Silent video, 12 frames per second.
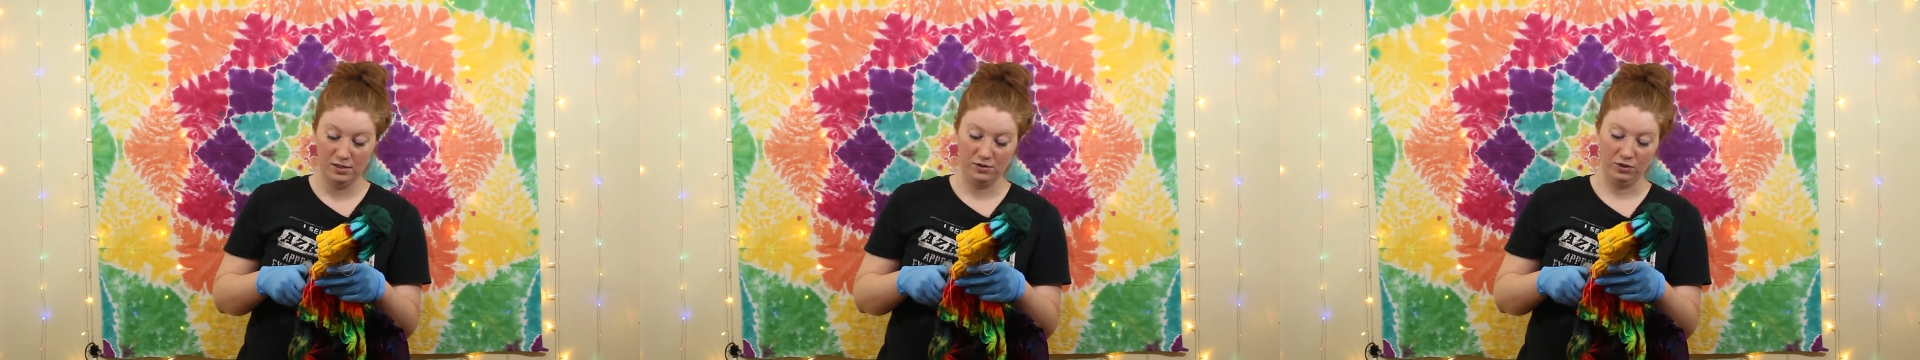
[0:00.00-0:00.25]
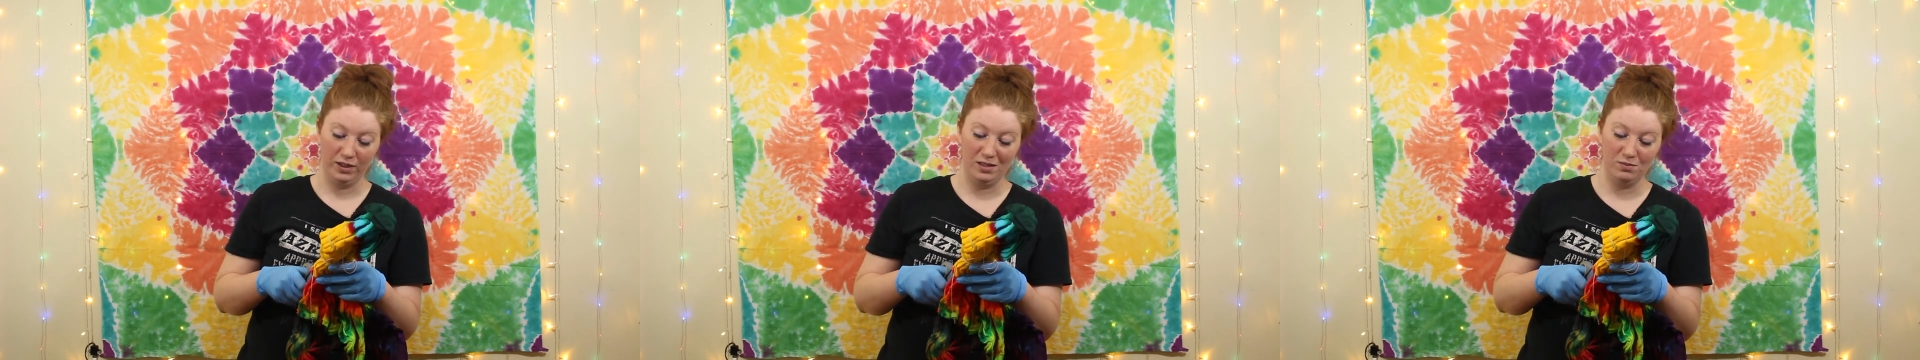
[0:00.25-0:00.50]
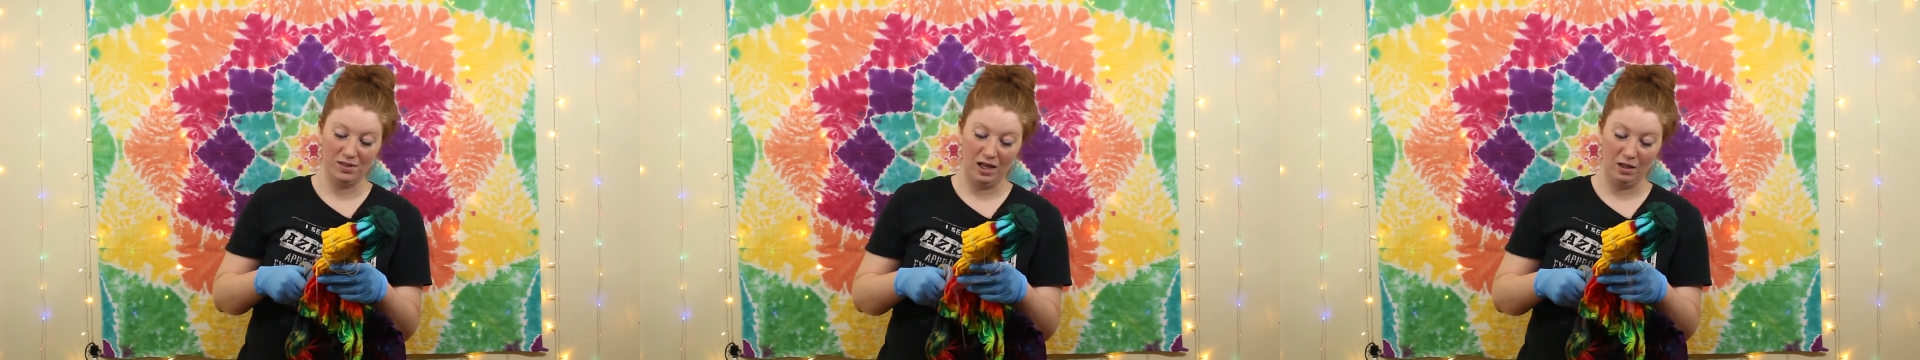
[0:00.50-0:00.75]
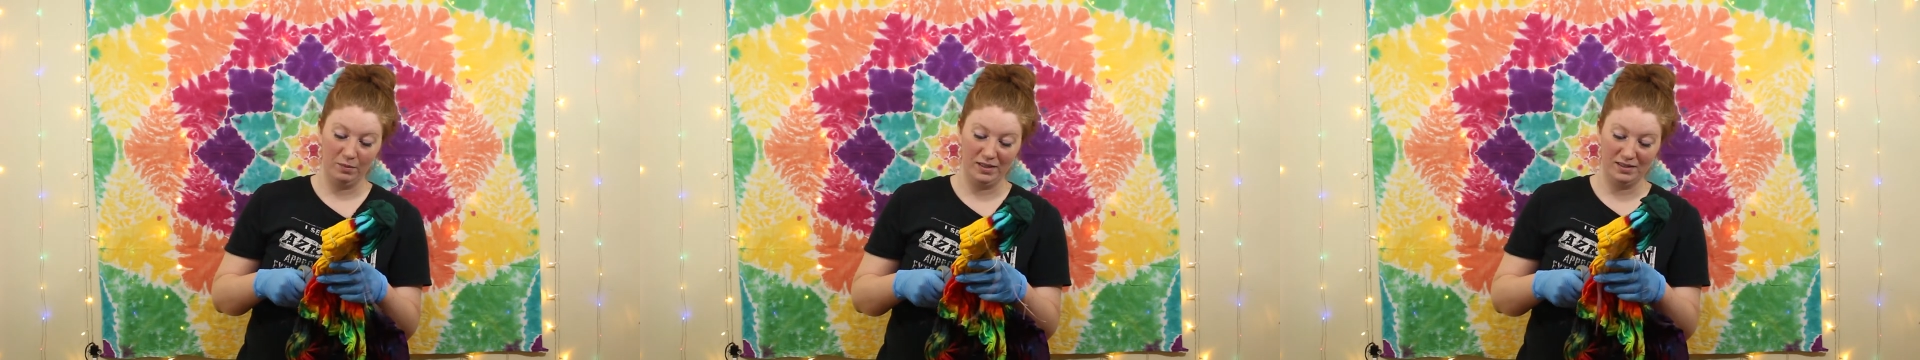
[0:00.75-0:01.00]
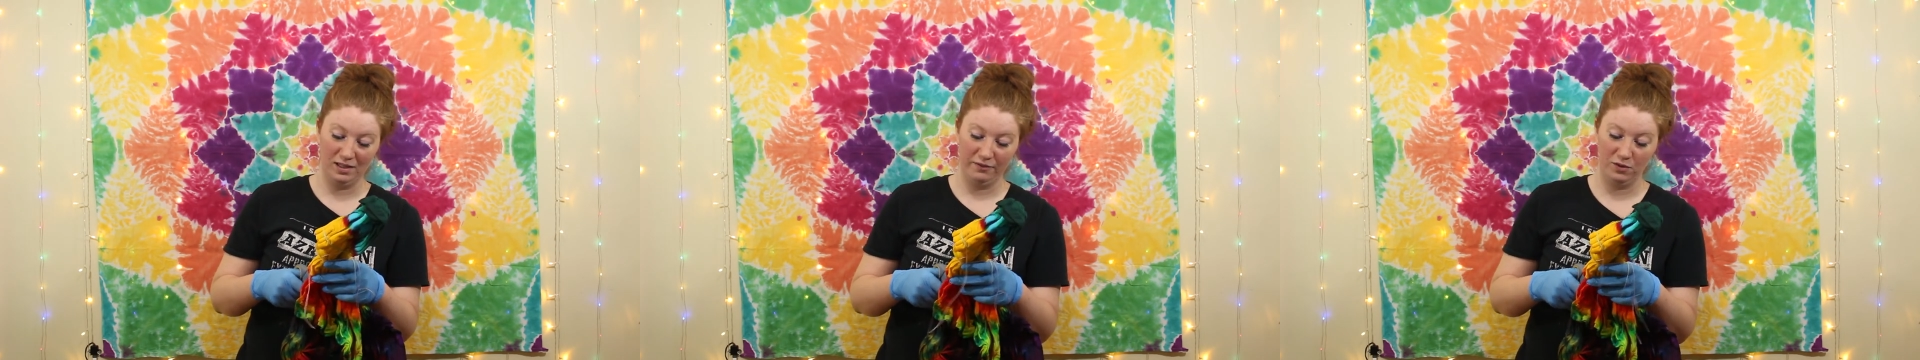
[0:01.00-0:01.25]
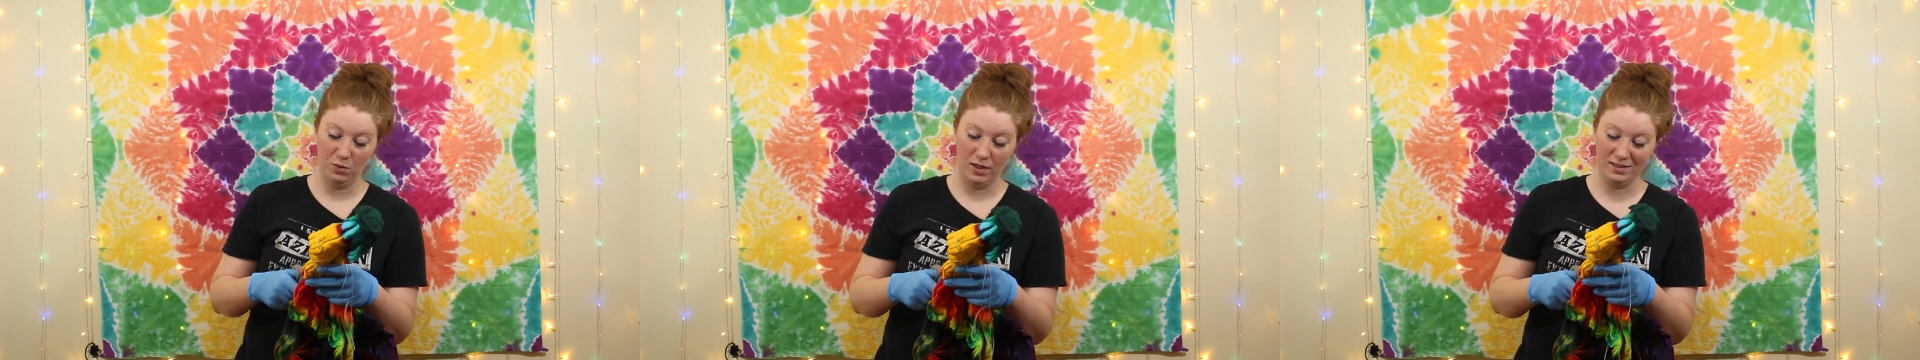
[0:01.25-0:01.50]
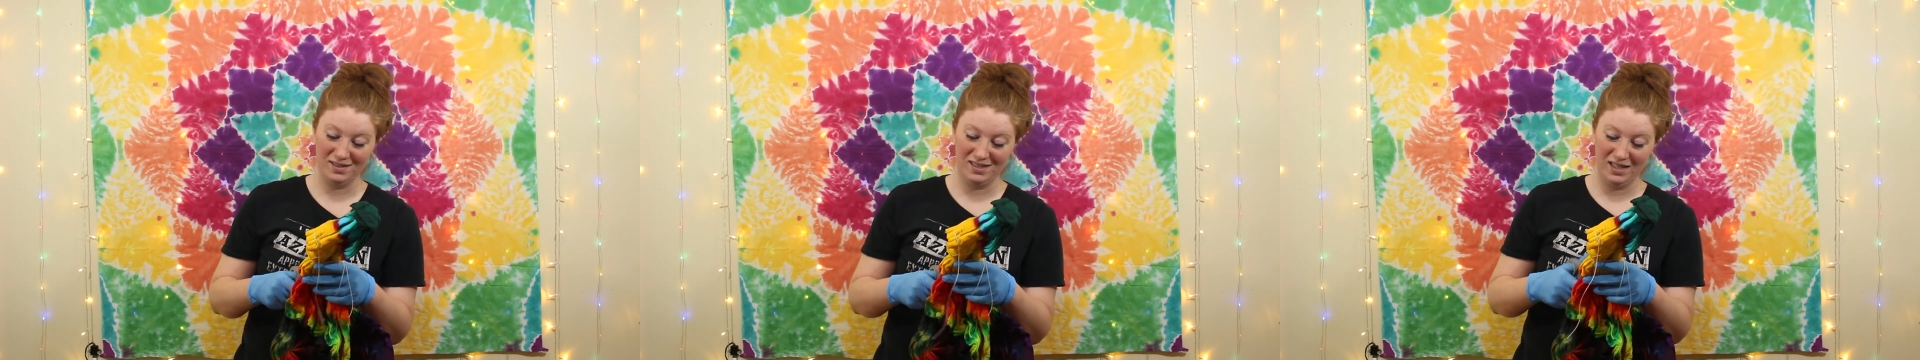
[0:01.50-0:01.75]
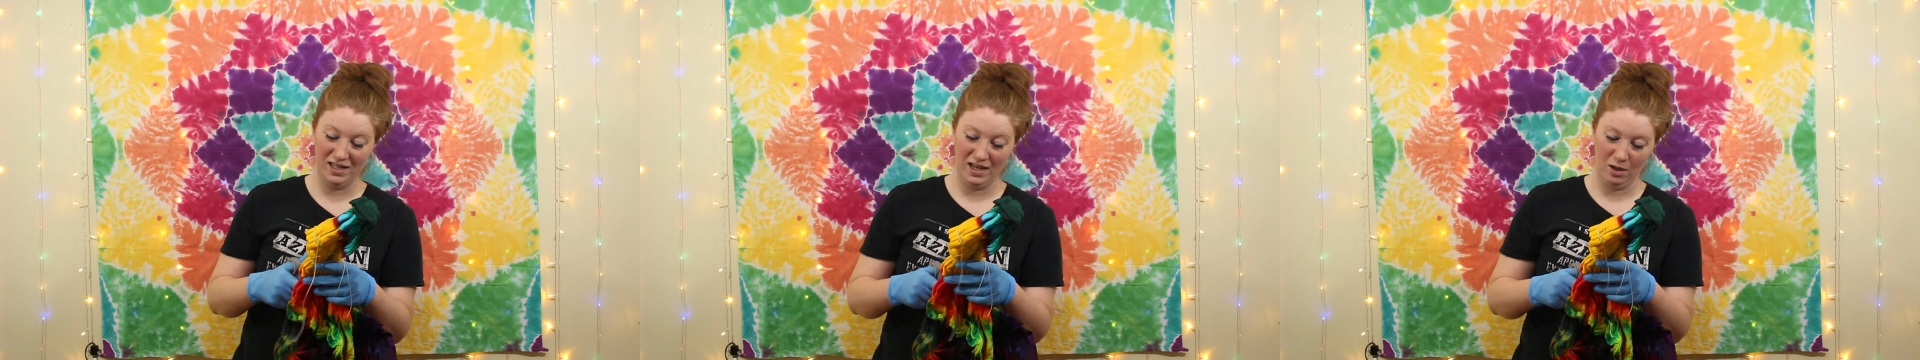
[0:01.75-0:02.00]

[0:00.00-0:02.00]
So keep telling me stuff you wanna see.